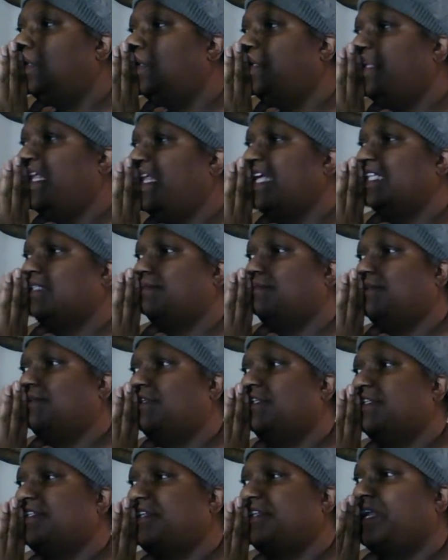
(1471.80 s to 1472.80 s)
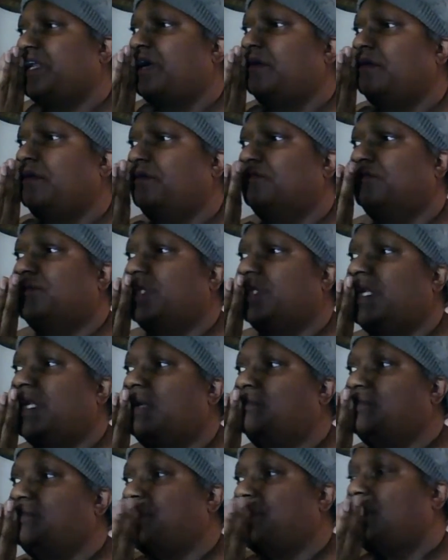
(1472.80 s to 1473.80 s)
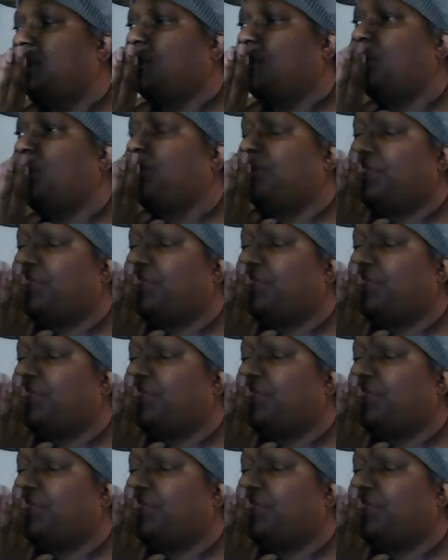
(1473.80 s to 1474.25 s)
the next part that I was talking about,